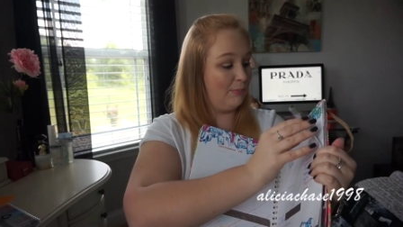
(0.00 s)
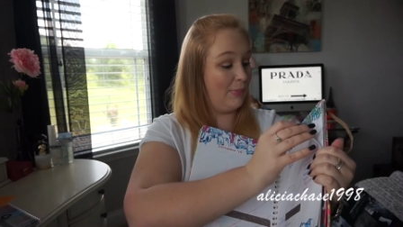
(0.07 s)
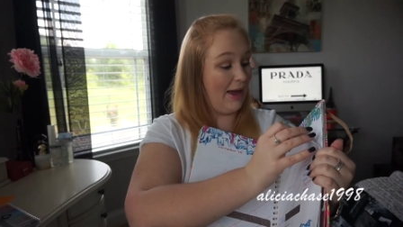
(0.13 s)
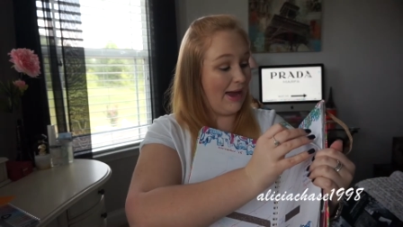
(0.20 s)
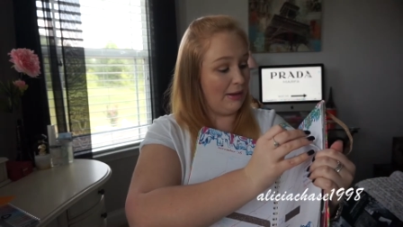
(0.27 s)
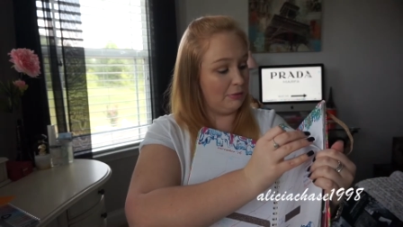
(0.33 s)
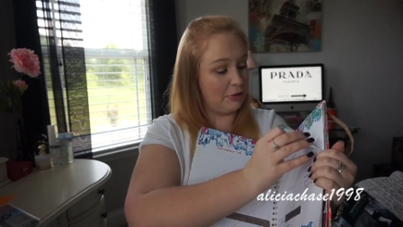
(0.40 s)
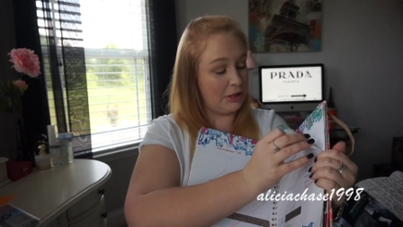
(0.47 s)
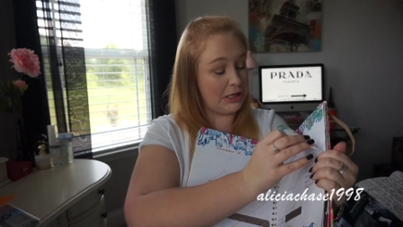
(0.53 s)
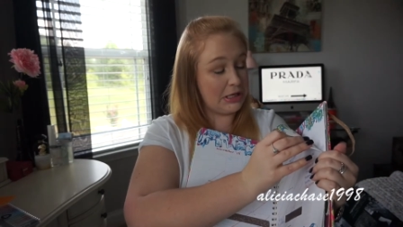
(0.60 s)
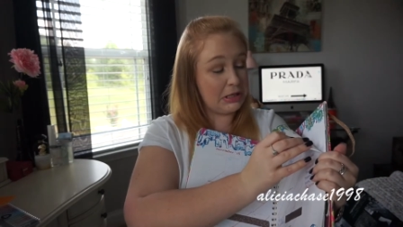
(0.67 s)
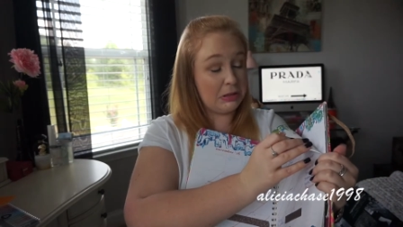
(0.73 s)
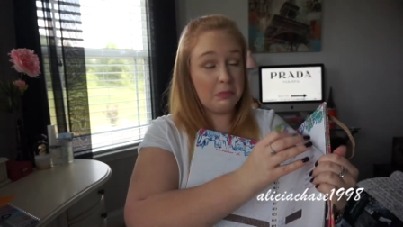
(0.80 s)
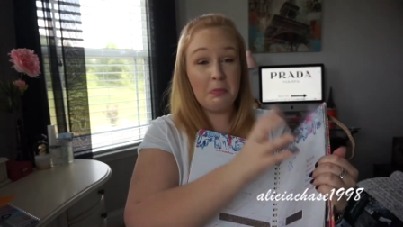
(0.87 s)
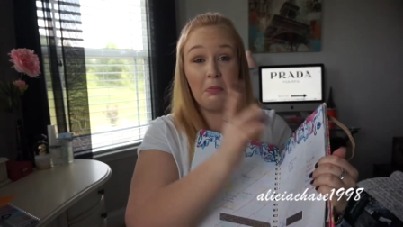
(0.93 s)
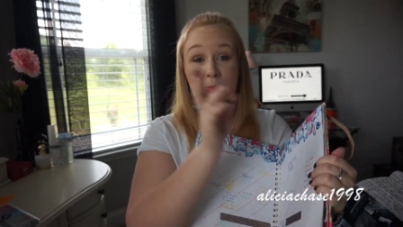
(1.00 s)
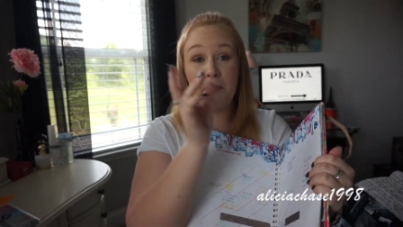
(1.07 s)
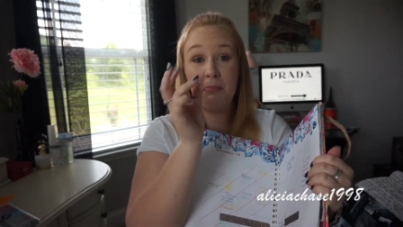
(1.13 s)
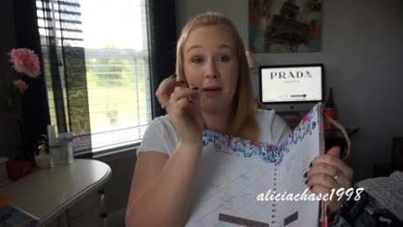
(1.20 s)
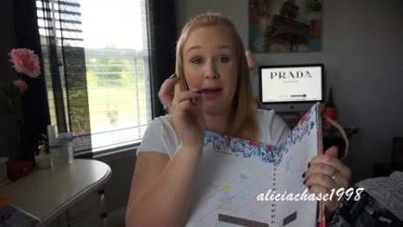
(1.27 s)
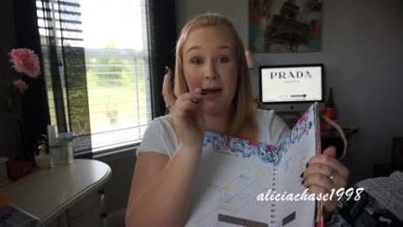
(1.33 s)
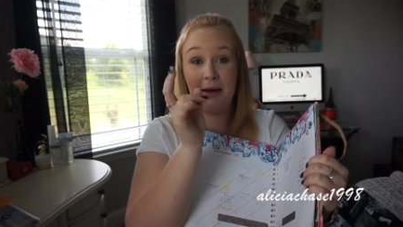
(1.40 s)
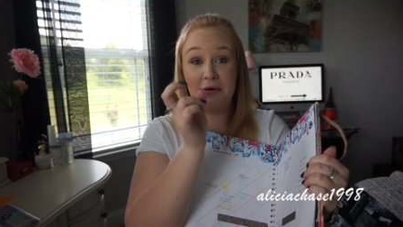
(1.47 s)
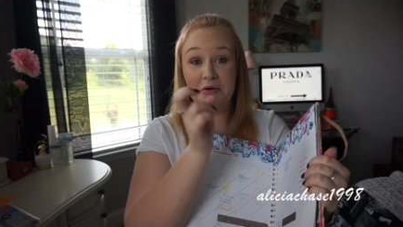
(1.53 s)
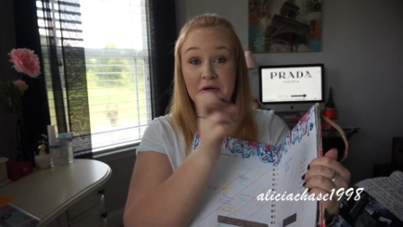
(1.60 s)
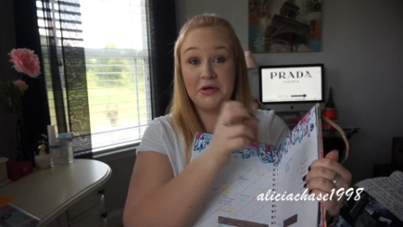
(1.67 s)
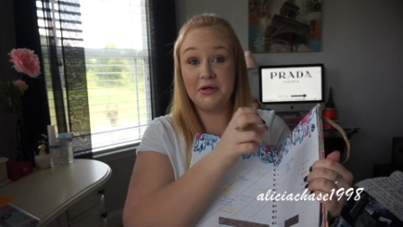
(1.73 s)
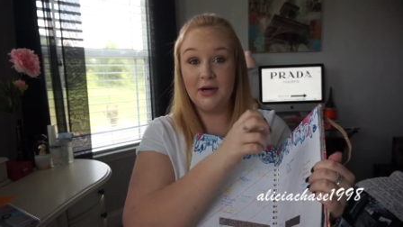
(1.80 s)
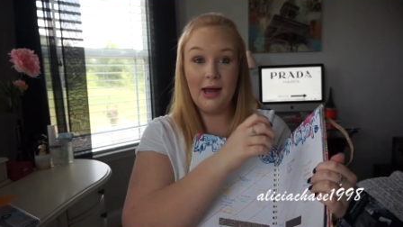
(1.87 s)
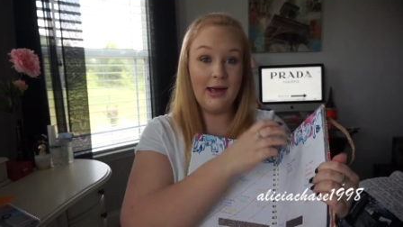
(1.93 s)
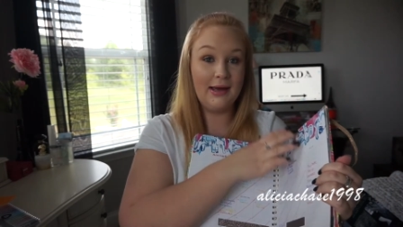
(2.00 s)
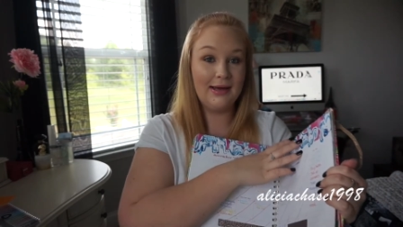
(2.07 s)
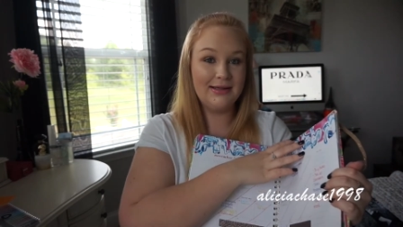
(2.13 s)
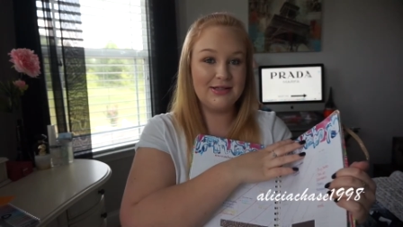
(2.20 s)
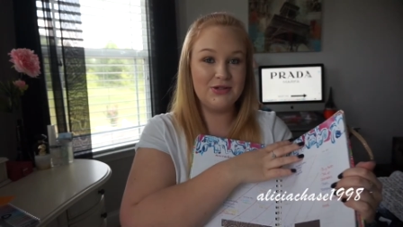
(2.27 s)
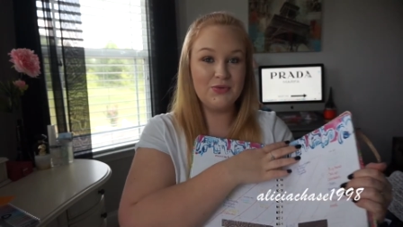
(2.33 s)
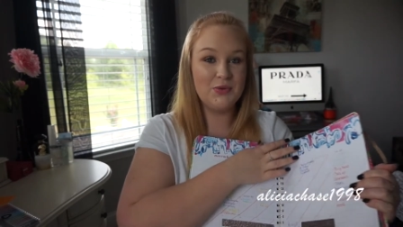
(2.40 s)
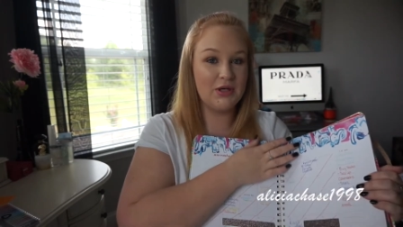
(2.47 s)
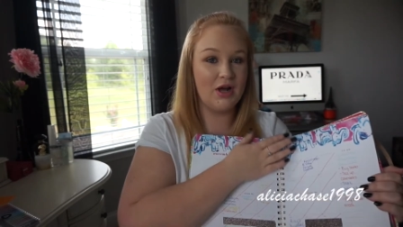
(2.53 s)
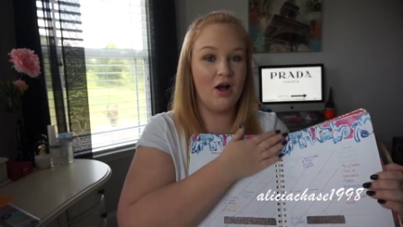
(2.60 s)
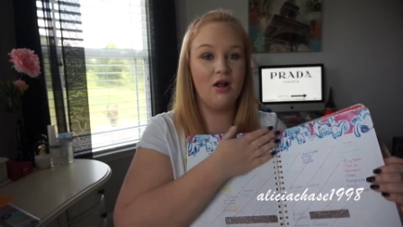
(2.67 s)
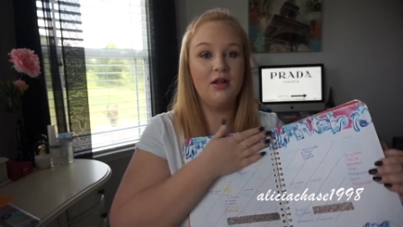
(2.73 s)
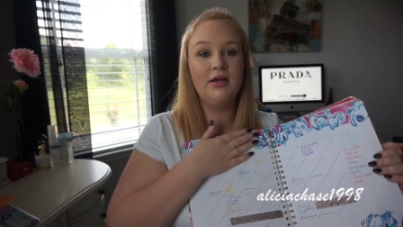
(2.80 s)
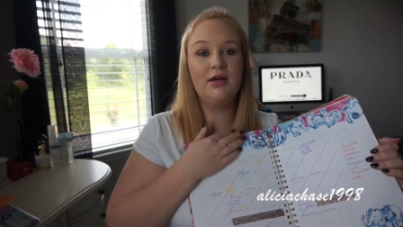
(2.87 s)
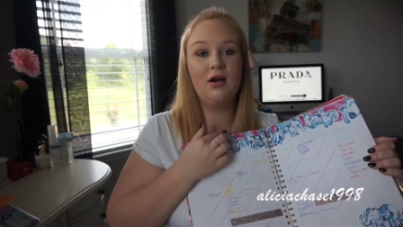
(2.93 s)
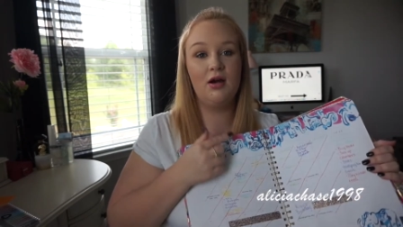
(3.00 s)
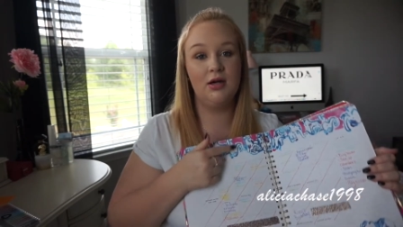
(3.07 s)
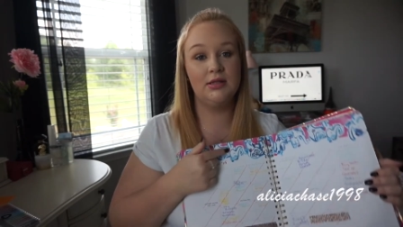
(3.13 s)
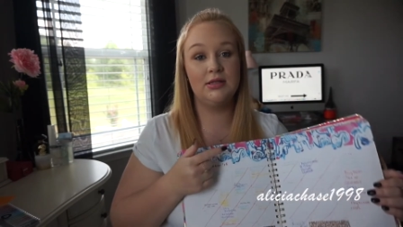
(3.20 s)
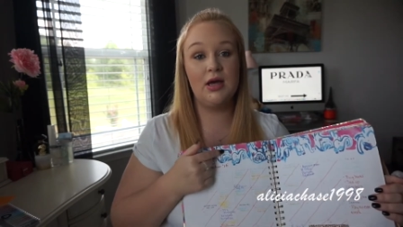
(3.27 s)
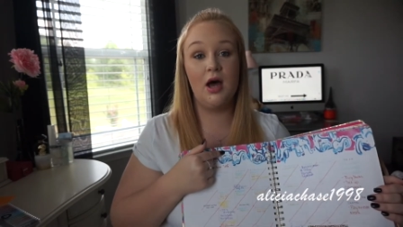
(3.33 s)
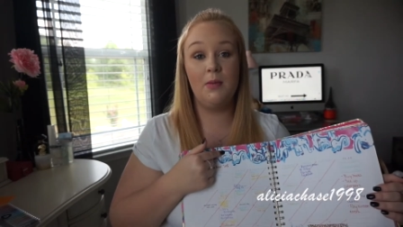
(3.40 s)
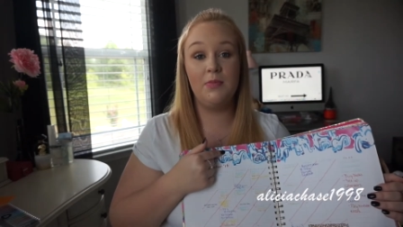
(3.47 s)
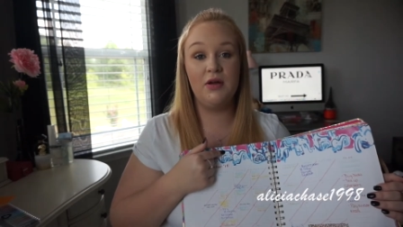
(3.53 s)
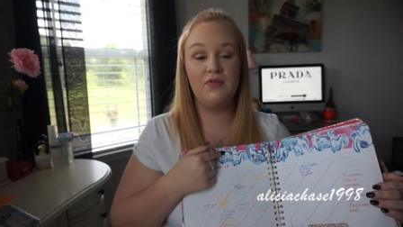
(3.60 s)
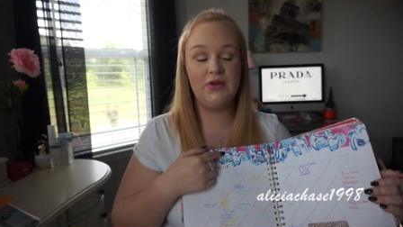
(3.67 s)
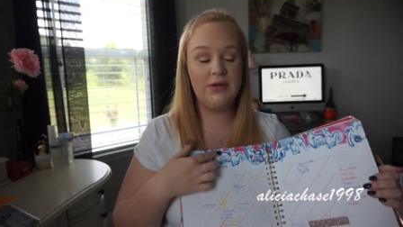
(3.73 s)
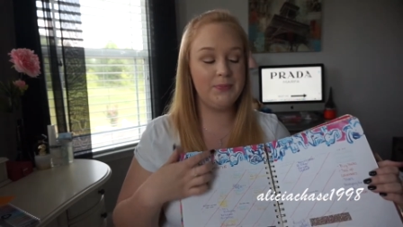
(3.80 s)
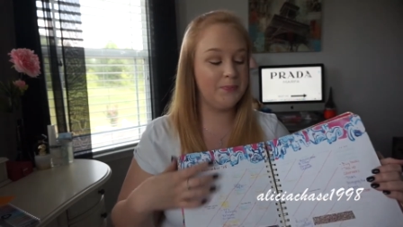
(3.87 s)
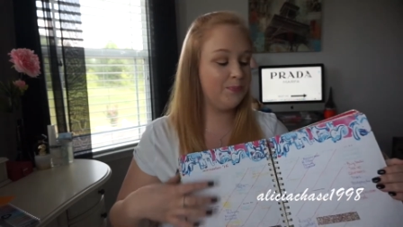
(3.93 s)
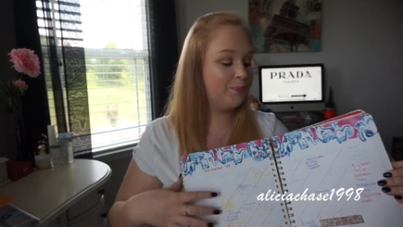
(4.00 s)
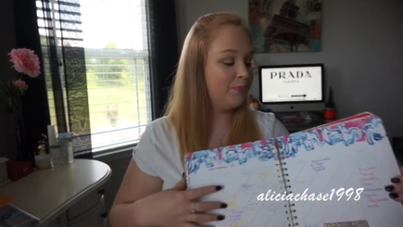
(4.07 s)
pattern, I guess you would call it, on top of it.